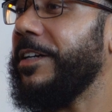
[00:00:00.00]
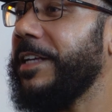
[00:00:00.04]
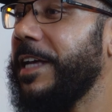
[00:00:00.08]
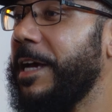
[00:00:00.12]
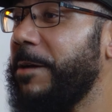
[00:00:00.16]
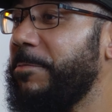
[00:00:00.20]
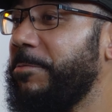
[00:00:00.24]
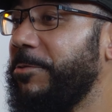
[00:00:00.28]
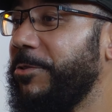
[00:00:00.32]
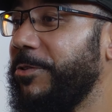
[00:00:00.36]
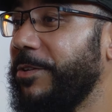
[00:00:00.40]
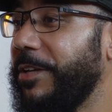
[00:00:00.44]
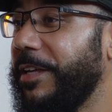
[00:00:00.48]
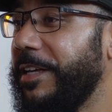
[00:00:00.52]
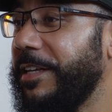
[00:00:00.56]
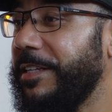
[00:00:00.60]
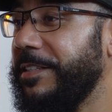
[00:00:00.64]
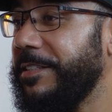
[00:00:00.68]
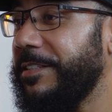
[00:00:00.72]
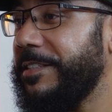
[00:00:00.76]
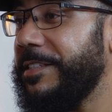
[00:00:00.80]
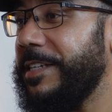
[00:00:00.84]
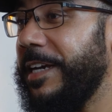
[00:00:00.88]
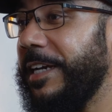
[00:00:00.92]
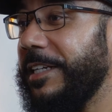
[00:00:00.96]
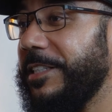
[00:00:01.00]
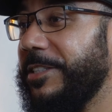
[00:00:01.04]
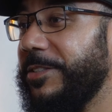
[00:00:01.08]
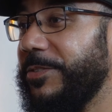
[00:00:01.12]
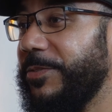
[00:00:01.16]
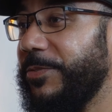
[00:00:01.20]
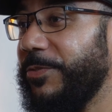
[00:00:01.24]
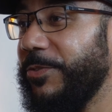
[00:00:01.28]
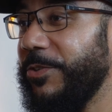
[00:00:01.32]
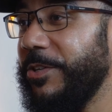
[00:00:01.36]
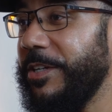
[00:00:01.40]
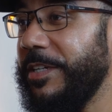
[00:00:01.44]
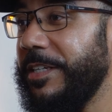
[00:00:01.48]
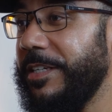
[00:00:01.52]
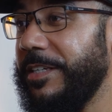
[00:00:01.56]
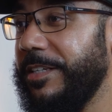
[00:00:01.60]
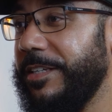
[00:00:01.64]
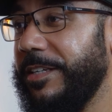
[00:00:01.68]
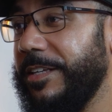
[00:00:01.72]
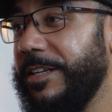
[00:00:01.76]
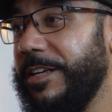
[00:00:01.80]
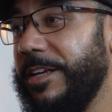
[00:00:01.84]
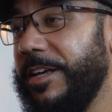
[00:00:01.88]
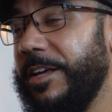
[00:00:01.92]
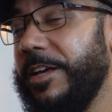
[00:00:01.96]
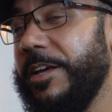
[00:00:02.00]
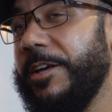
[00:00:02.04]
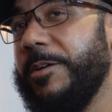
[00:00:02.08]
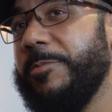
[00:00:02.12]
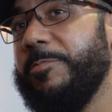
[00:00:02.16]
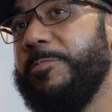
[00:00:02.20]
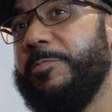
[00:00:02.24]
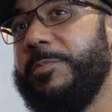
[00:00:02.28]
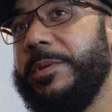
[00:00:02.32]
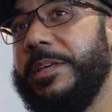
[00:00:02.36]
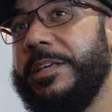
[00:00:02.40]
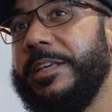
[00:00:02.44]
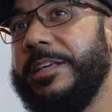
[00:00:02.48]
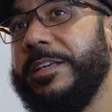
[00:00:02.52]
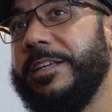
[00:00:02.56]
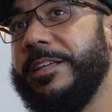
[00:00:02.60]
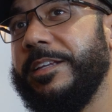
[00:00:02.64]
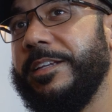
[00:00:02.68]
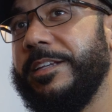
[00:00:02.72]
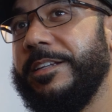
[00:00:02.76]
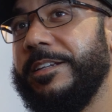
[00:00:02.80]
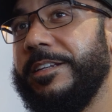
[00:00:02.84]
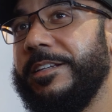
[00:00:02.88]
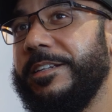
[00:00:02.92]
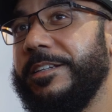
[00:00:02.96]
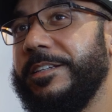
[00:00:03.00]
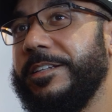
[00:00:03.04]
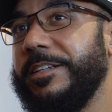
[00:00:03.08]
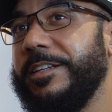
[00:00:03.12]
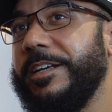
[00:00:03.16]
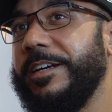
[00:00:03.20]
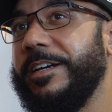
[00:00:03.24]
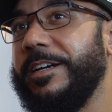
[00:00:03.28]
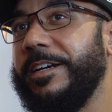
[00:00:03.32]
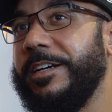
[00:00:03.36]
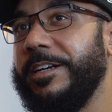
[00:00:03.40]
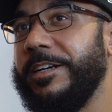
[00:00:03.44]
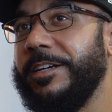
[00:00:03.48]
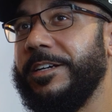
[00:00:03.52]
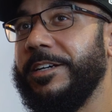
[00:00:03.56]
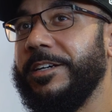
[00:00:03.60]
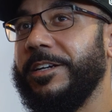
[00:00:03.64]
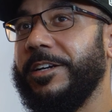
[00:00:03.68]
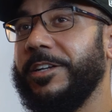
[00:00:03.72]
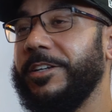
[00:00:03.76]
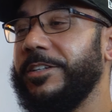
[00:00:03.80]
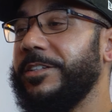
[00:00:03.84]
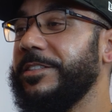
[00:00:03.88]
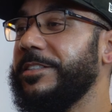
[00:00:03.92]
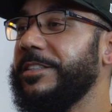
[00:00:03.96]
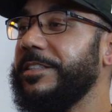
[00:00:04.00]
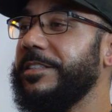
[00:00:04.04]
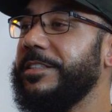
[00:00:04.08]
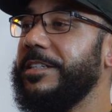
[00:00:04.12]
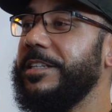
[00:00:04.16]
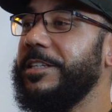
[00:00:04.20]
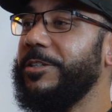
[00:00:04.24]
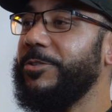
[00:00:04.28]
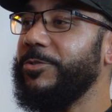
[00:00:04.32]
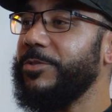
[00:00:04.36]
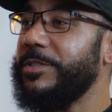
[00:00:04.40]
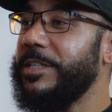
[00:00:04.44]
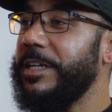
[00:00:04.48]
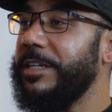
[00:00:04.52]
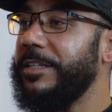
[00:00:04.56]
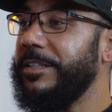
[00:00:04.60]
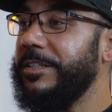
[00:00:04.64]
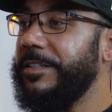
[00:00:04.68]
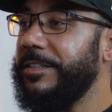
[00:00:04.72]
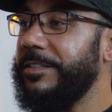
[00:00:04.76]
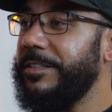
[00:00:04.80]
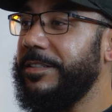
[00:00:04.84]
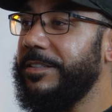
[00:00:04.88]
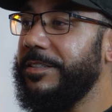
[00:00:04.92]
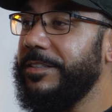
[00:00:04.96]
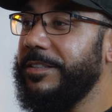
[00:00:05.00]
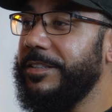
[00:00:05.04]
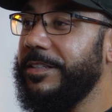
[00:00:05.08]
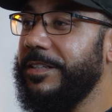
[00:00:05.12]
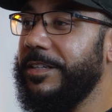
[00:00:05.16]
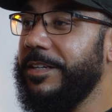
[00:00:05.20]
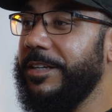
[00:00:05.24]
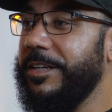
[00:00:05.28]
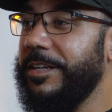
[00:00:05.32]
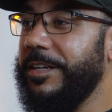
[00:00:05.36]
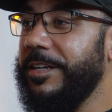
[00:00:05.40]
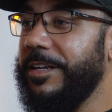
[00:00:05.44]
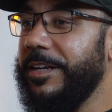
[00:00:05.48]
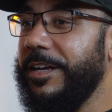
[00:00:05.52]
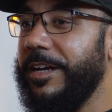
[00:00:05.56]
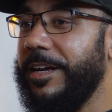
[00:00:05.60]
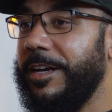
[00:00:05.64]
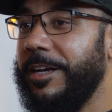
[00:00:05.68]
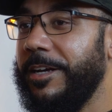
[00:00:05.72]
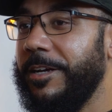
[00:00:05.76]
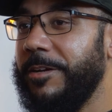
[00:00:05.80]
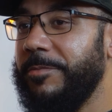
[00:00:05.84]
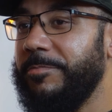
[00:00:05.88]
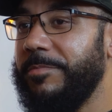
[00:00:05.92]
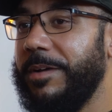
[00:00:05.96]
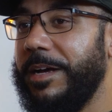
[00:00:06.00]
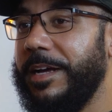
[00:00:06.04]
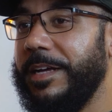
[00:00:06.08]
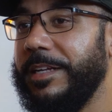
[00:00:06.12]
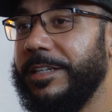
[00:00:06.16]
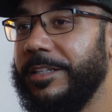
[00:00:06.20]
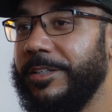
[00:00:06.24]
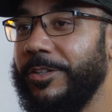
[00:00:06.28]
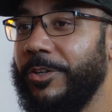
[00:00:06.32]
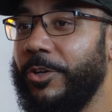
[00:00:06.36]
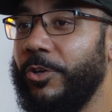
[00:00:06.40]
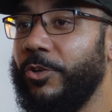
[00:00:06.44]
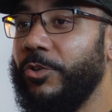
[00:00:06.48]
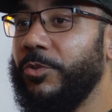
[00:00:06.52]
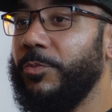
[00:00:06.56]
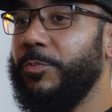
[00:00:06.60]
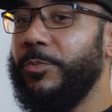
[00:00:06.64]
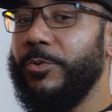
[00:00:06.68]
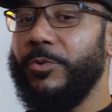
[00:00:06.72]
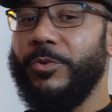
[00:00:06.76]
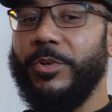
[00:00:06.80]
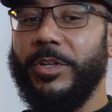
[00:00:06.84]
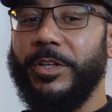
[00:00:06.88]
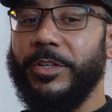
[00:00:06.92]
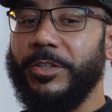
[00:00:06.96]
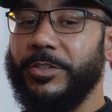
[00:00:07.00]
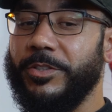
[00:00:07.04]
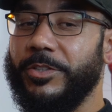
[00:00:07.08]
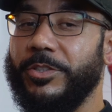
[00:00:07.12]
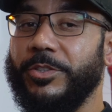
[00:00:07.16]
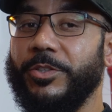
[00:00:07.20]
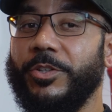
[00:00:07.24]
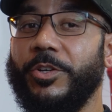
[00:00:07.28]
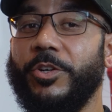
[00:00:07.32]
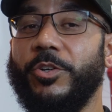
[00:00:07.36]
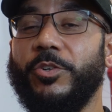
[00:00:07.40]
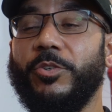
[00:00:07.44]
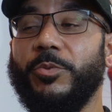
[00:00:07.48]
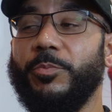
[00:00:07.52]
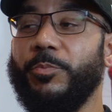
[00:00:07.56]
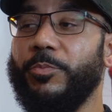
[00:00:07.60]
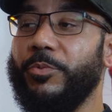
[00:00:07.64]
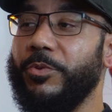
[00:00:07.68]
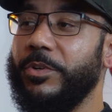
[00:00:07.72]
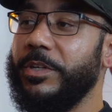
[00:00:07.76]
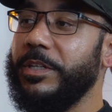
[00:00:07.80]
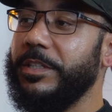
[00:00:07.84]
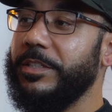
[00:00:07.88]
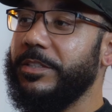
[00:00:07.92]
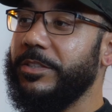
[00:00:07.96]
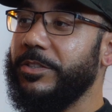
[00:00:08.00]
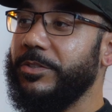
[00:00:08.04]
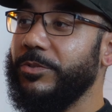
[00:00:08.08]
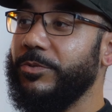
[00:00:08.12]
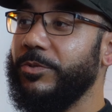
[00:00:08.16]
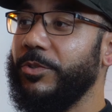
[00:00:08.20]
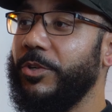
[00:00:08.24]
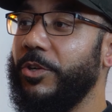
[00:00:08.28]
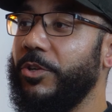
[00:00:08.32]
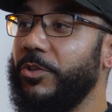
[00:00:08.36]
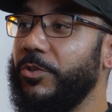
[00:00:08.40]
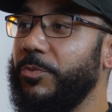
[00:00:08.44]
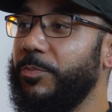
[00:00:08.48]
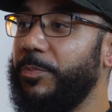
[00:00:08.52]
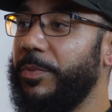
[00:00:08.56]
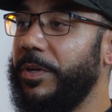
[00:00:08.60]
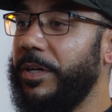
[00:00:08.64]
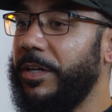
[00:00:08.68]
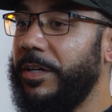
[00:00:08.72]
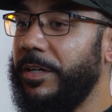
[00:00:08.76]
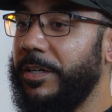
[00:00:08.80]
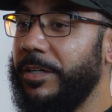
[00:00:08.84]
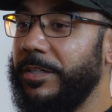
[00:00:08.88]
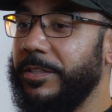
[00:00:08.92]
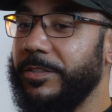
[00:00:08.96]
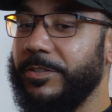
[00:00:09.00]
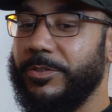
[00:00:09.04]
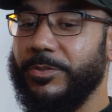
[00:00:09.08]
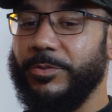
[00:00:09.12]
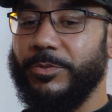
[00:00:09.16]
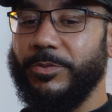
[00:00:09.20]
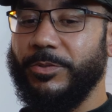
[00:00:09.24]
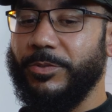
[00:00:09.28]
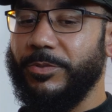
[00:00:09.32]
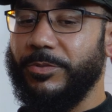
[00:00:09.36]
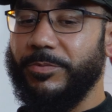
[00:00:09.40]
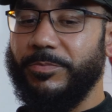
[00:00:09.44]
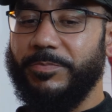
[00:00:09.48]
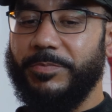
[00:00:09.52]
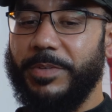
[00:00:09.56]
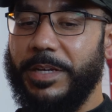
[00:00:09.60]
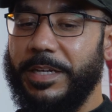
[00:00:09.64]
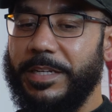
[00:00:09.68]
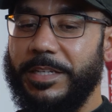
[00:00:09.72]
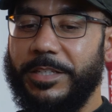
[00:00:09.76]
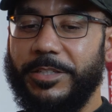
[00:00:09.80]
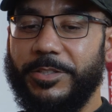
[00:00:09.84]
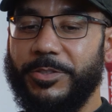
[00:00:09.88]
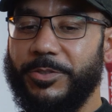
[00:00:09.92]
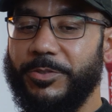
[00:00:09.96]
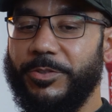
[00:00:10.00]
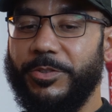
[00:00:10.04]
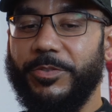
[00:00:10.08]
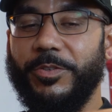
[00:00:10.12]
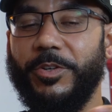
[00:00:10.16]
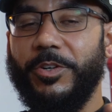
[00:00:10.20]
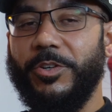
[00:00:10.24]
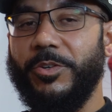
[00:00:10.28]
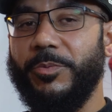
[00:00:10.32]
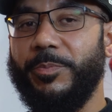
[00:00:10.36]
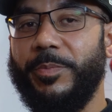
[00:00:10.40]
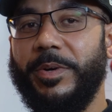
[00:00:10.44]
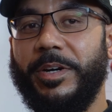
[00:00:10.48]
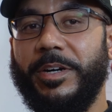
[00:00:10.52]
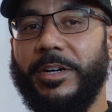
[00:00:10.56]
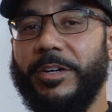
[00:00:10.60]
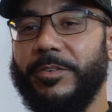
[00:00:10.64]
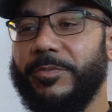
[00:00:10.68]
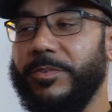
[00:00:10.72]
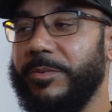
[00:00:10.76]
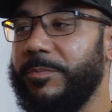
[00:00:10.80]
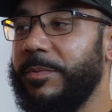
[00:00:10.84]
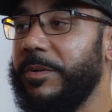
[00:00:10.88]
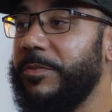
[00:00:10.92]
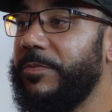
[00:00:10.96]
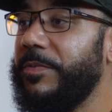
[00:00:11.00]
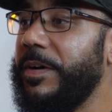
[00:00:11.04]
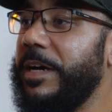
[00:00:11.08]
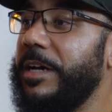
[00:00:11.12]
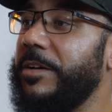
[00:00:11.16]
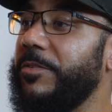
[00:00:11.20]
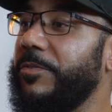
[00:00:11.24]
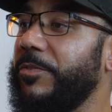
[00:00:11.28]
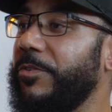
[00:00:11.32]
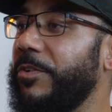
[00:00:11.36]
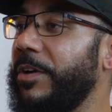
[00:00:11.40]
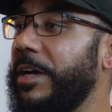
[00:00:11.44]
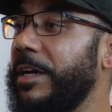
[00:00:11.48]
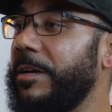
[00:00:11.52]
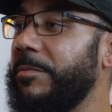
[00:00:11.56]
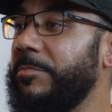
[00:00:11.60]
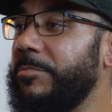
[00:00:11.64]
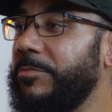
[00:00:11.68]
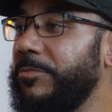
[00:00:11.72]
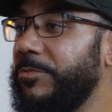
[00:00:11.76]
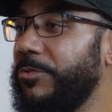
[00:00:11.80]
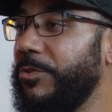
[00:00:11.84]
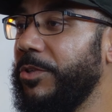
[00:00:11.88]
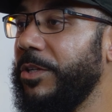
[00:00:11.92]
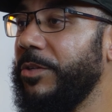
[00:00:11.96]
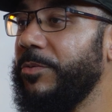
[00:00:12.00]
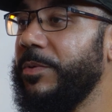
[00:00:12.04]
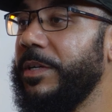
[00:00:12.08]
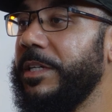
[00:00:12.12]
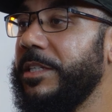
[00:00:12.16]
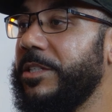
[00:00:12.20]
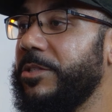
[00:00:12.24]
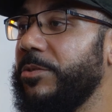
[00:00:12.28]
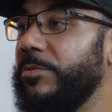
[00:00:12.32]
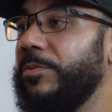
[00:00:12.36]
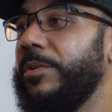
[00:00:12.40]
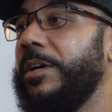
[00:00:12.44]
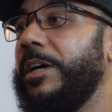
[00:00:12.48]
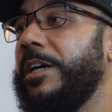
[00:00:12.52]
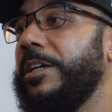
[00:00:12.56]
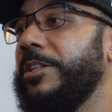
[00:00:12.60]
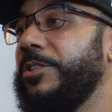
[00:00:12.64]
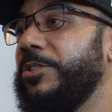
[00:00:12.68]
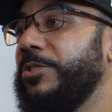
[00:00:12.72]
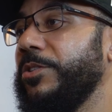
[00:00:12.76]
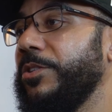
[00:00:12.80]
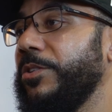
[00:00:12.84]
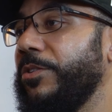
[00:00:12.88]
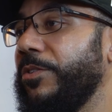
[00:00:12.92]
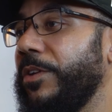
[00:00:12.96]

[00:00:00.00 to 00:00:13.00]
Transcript: capital gains tax free being classed as legal tender, and gold bullion, so gold bricks or gold bars or any sort of gold bar from a 5 gram all the way to 100